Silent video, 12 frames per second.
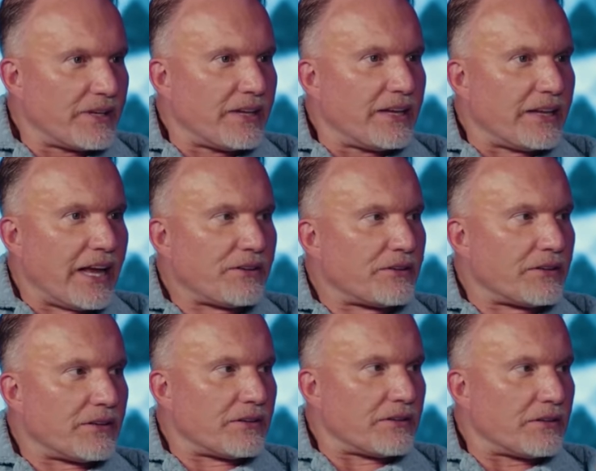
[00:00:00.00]
We always
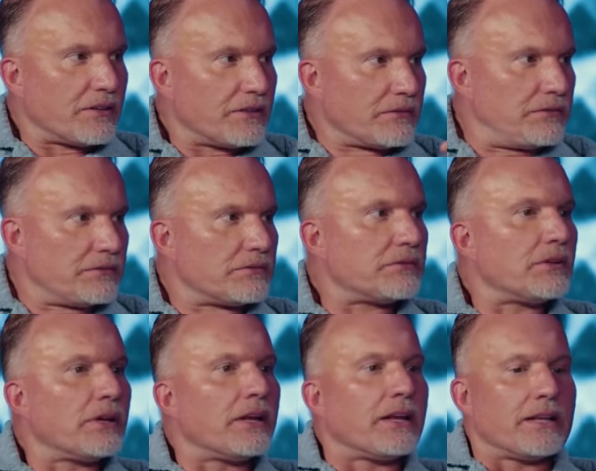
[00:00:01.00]
hold hands when we get
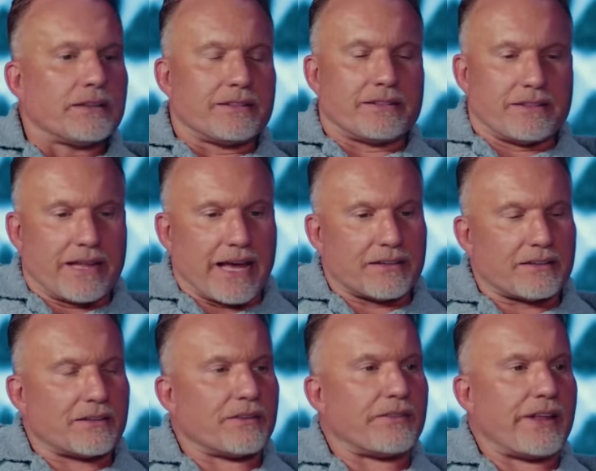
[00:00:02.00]
out of the car, no that, matter where we're